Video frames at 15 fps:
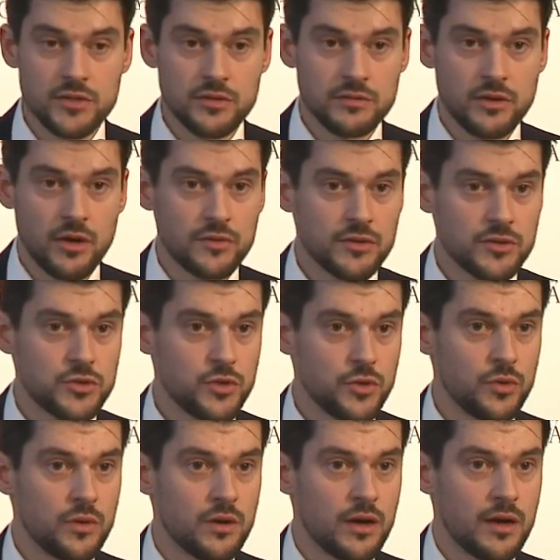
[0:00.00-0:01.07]
the only
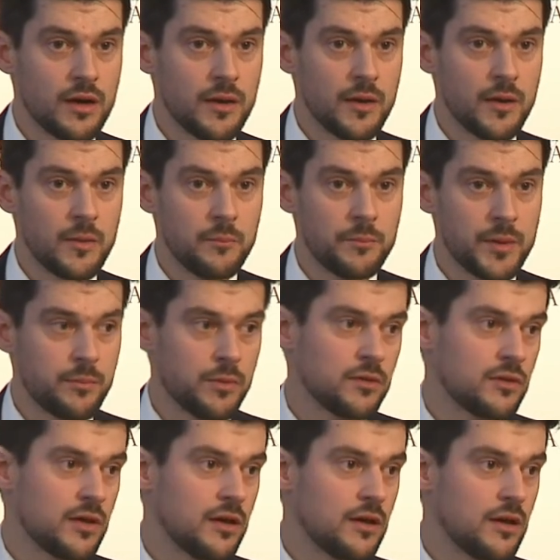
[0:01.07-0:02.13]
two people,